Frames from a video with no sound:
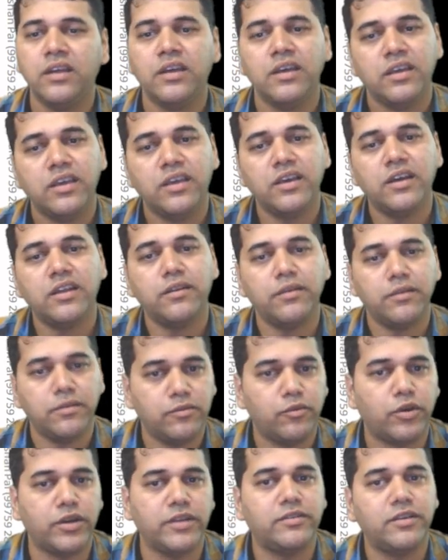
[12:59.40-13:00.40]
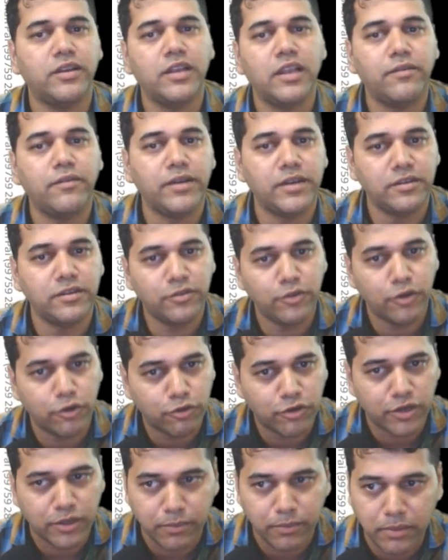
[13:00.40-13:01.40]
Here, what is relevant is you have
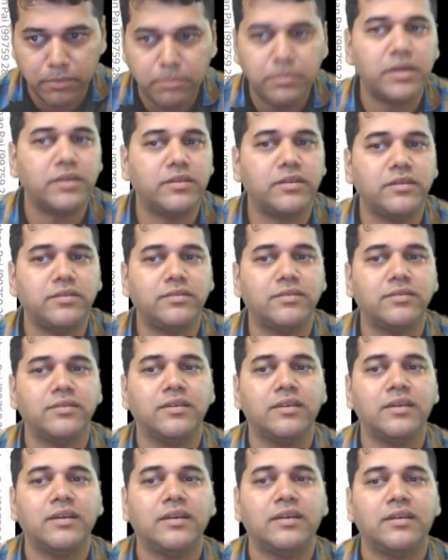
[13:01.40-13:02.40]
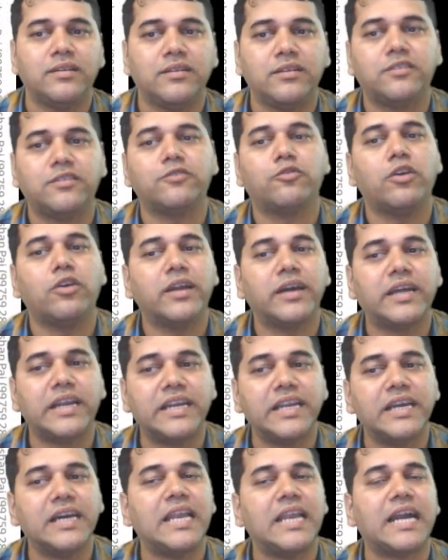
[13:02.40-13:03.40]
to remember this. This is called a
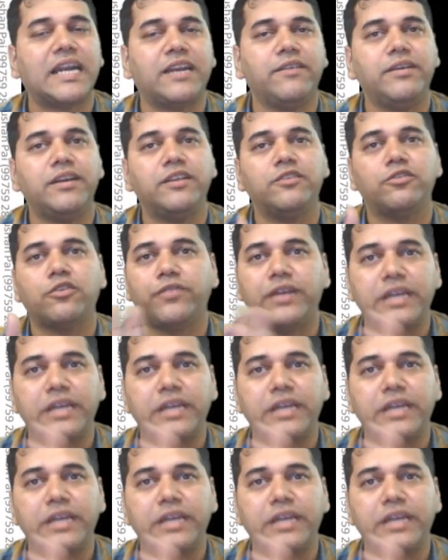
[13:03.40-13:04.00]
critical activities of